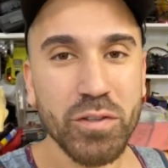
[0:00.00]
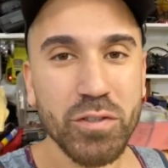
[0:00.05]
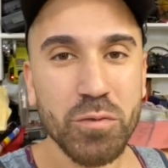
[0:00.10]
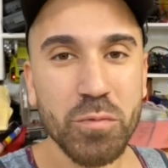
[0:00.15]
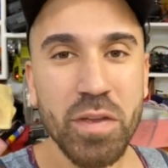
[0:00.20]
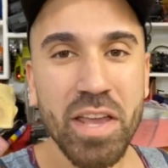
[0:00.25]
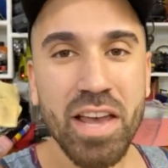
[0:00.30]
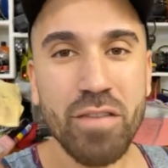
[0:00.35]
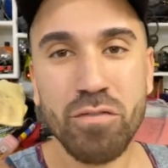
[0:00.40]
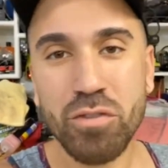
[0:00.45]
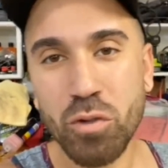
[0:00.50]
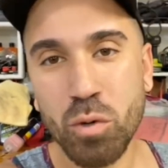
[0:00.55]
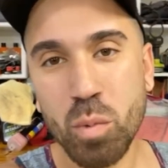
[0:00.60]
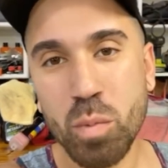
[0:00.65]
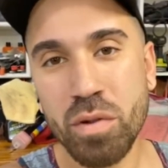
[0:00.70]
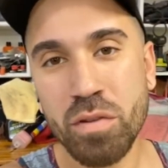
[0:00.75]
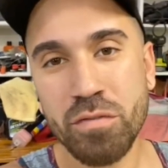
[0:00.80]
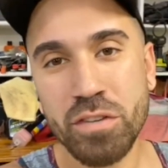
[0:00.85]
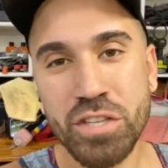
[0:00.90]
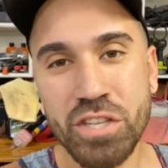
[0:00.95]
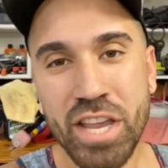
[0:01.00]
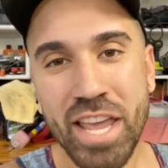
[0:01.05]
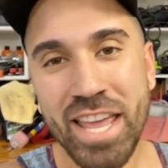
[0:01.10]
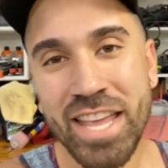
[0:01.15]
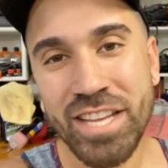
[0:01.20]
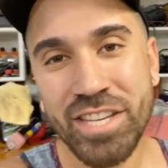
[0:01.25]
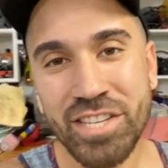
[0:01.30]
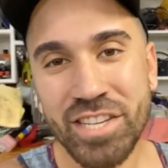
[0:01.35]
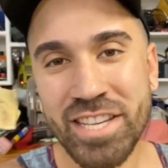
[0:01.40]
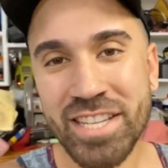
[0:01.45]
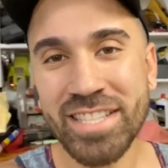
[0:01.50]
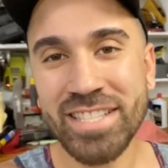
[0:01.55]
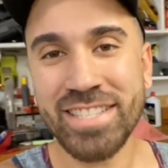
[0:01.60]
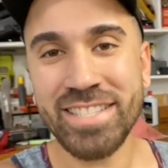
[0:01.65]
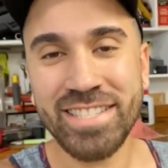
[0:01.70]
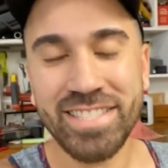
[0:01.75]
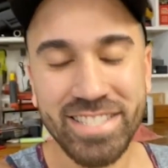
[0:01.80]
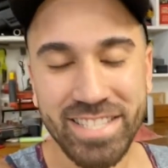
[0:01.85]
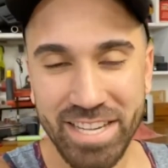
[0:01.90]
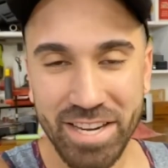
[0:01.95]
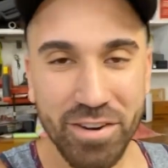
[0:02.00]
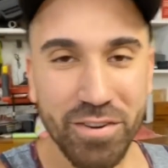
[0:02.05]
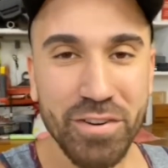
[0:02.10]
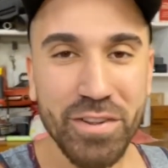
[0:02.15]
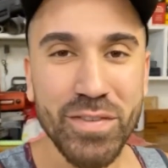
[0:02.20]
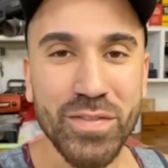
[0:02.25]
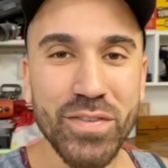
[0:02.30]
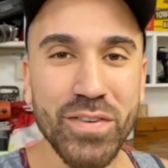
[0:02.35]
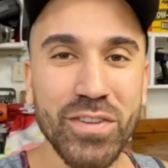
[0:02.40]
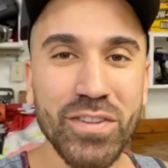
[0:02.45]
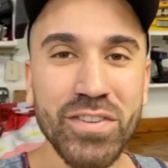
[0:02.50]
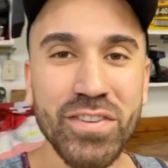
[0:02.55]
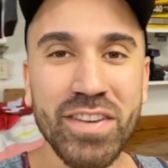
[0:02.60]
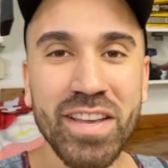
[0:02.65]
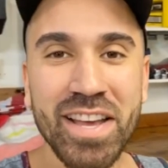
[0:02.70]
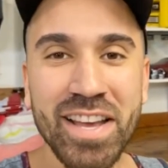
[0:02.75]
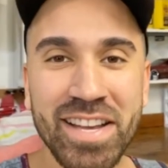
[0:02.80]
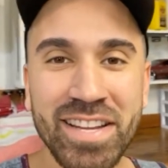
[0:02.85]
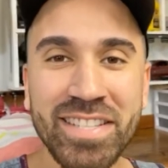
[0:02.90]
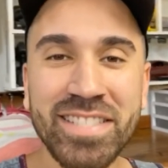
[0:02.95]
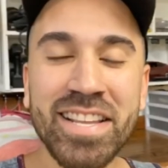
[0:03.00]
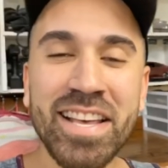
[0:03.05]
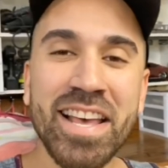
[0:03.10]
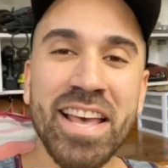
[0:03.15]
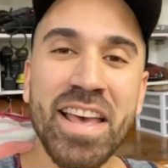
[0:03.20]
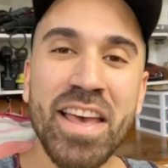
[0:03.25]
So we have a little bit of a change in scenery for you guys.